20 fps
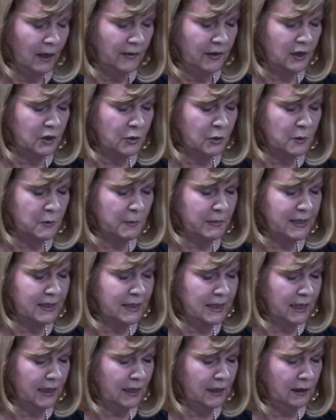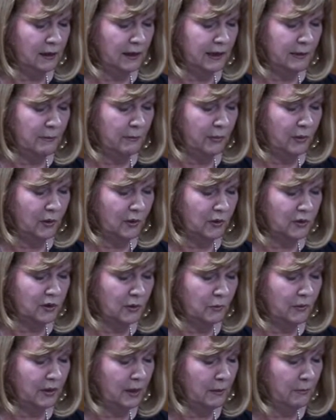This was particularly
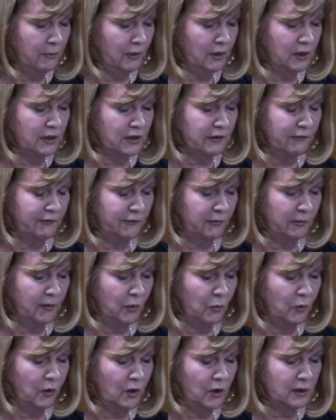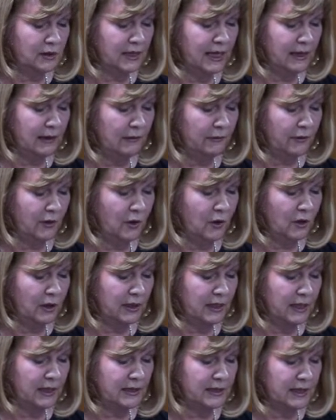important when a bulletin from the World Health
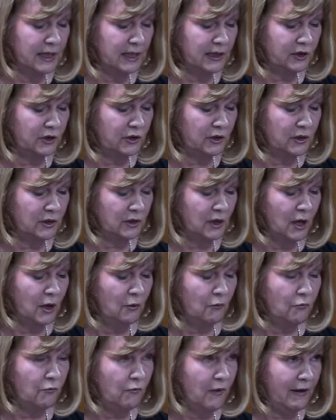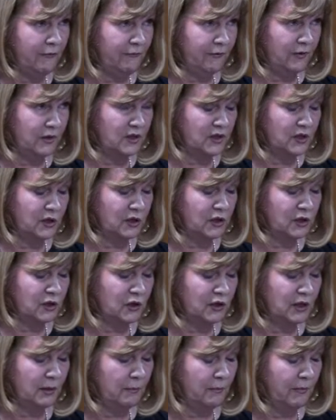Organization referenced the
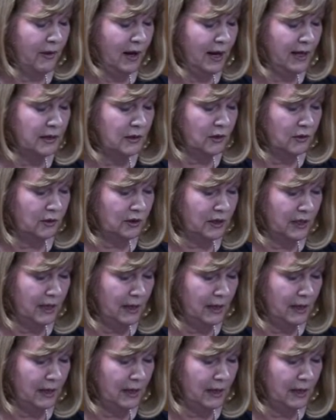study by Dr.